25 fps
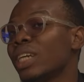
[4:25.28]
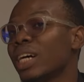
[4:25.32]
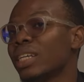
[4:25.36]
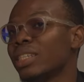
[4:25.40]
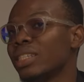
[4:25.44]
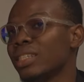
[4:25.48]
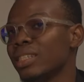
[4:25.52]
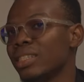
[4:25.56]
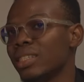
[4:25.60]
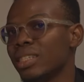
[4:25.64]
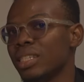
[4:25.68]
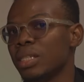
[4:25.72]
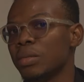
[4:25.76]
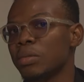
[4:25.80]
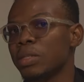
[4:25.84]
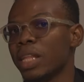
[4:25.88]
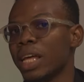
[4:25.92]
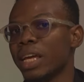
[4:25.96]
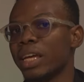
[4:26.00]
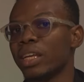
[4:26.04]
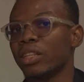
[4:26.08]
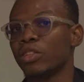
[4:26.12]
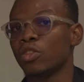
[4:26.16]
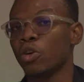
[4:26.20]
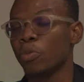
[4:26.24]
it seems like
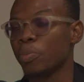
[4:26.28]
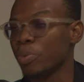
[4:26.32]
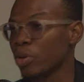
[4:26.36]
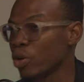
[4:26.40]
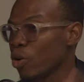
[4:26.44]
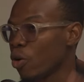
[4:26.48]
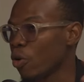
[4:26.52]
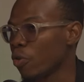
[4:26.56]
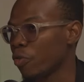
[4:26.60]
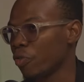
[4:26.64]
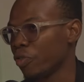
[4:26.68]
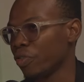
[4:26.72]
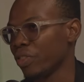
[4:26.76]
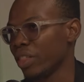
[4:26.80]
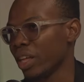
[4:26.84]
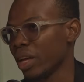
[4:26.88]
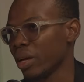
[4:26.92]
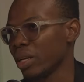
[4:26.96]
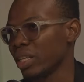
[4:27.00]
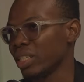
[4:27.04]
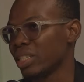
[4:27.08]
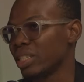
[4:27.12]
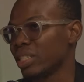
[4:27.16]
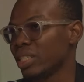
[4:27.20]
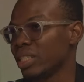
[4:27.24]
a topic off there,
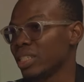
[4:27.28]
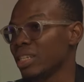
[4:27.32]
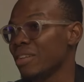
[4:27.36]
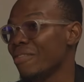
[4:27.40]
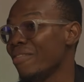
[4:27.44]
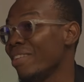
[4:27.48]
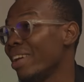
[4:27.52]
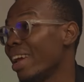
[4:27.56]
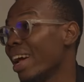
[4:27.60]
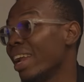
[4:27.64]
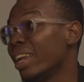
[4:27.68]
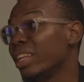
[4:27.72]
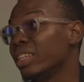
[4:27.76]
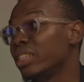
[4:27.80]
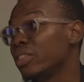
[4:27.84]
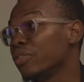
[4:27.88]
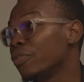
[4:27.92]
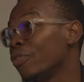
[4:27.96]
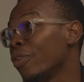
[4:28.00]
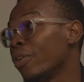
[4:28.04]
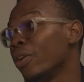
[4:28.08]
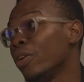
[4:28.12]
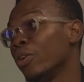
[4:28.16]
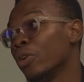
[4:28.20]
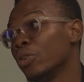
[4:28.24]
it's a reality
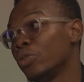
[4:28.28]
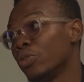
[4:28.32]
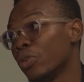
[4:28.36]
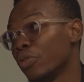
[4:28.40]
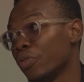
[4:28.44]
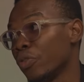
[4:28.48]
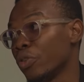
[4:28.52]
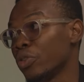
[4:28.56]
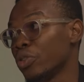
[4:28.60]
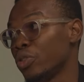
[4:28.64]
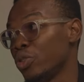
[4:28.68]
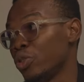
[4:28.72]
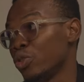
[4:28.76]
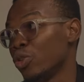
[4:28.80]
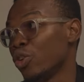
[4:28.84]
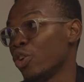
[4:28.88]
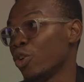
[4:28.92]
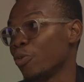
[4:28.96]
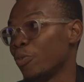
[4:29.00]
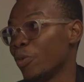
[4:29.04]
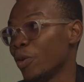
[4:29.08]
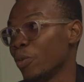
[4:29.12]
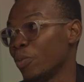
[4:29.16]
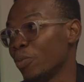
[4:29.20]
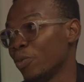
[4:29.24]
for a lot of us young
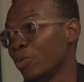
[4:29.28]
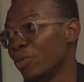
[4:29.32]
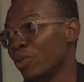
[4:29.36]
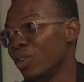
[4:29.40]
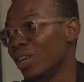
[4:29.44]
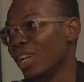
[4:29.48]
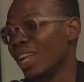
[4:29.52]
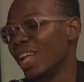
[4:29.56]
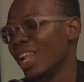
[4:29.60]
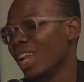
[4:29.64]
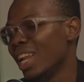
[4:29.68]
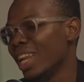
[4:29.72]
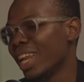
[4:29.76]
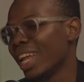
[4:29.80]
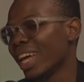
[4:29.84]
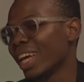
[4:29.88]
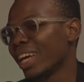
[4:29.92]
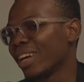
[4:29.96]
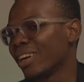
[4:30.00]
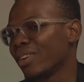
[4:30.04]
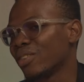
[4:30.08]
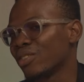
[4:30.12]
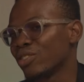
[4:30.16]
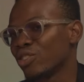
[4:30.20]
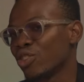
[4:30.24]
people. Yeah.
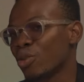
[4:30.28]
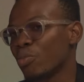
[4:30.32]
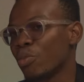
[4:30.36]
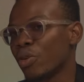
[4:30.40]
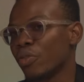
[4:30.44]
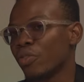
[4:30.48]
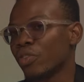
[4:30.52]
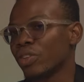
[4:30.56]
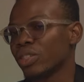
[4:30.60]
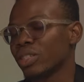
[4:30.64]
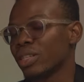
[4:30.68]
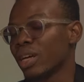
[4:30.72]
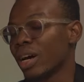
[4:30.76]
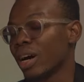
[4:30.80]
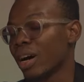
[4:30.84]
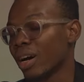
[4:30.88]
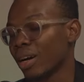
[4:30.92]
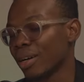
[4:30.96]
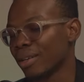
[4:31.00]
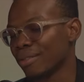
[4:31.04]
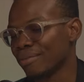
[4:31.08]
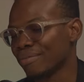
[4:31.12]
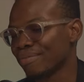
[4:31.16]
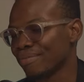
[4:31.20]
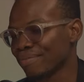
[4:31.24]
Like some of us are
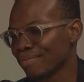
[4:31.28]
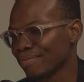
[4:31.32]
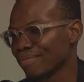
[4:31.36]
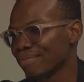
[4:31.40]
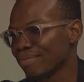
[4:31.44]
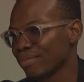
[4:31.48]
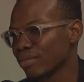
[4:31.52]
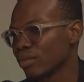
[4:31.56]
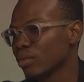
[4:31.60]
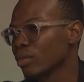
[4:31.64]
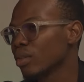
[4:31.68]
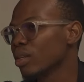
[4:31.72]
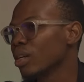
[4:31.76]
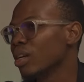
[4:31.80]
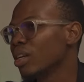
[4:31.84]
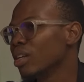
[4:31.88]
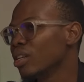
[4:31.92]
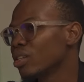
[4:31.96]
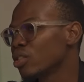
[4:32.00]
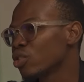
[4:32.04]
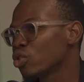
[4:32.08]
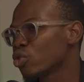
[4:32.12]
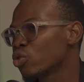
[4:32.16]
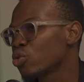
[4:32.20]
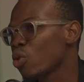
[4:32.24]

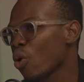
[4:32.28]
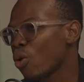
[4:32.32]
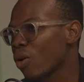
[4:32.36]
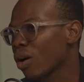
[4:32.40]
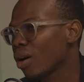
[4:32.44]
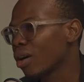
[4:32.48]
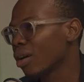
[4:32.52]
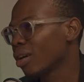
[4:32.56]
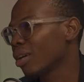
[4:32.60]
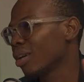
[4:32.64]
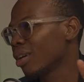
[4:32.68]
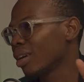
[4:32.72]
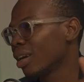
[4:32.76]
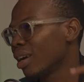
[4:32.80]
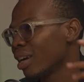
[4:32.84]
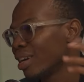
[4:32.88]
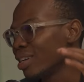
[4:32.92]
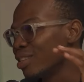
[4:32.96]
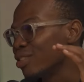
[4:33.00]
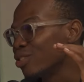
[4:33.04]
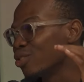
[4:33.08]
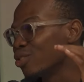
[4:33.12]
stuck in